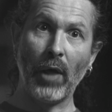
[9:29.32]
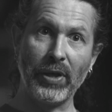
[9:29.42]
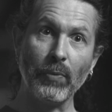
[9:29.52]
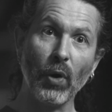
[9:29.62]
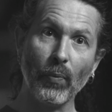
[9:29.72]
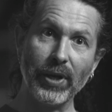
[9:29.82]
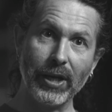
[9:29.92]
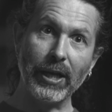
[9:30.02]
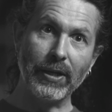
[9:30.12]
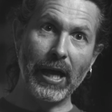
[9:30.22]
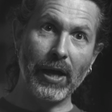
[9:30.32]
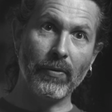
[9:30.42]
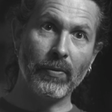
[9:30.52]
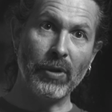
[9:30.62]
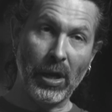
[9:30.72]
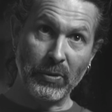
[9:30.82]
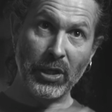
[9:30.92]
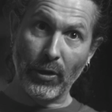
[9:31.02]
I think what we need now, the